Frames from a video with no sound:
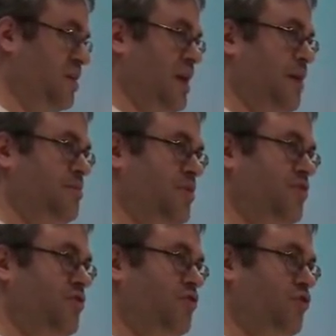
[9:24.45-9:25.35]
an
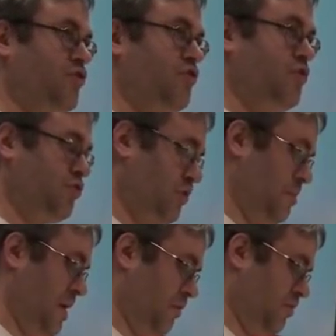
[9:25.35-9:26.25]
adaptation to social
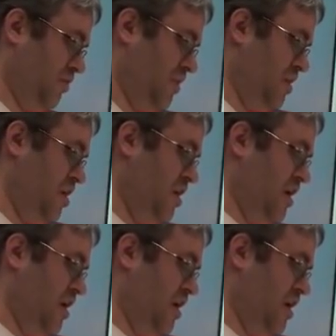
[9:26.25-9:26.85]
democracy,